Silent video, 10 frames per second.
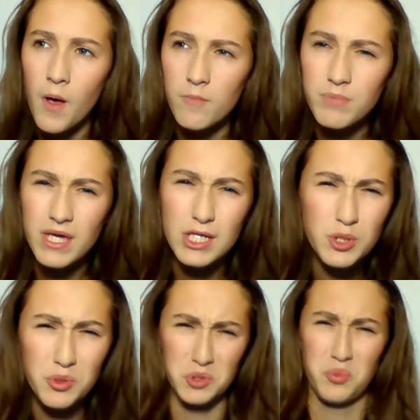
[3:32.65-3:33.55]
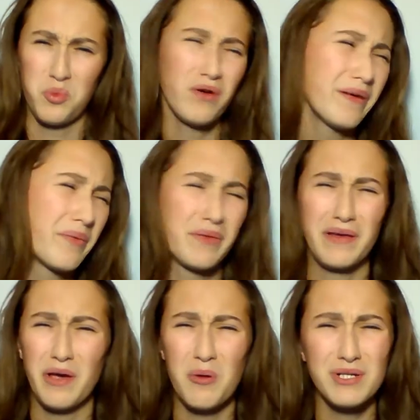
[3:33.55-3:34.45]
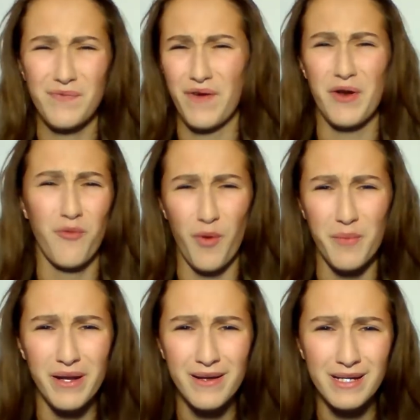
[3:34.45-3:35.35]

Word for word: because who's, who's afraid of women?